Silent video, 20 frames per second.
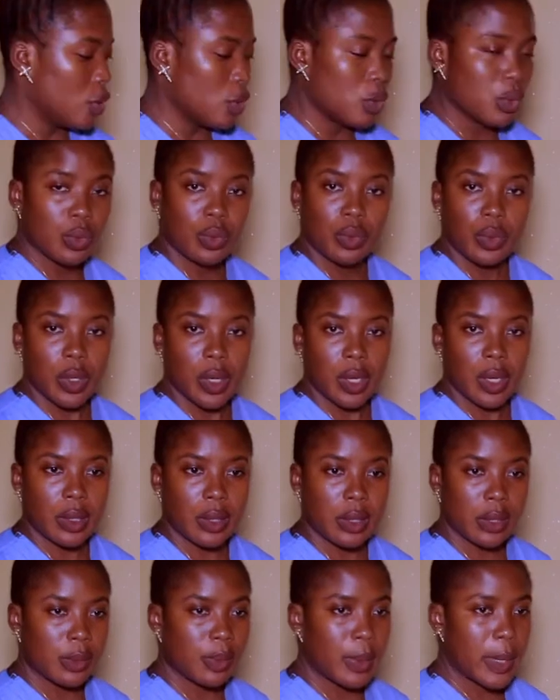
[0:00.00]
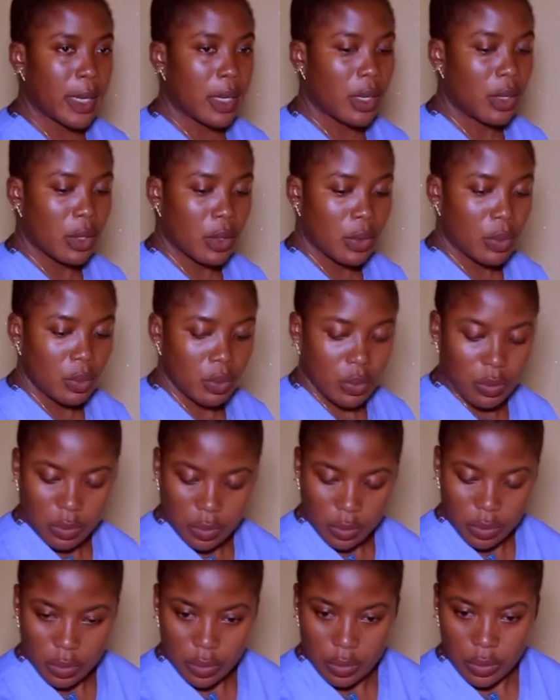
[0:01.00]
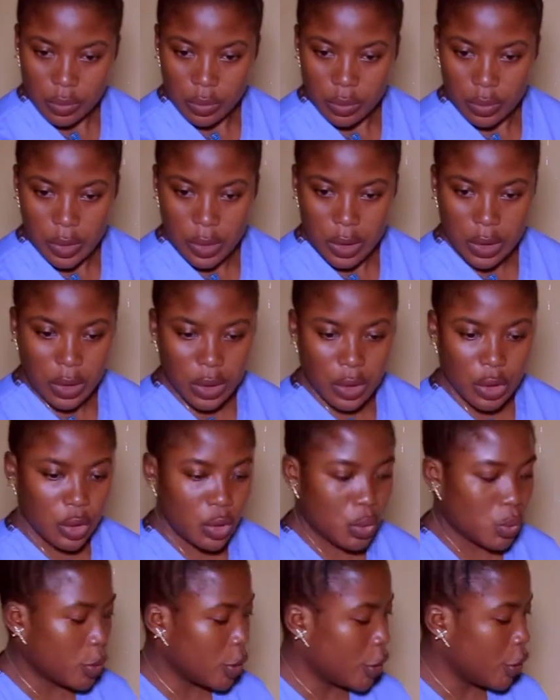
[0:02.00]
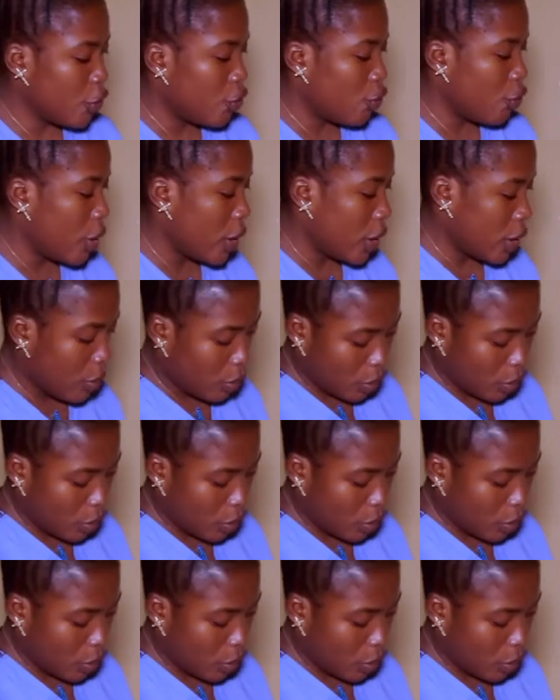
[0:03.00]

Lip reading: since 2013. I had a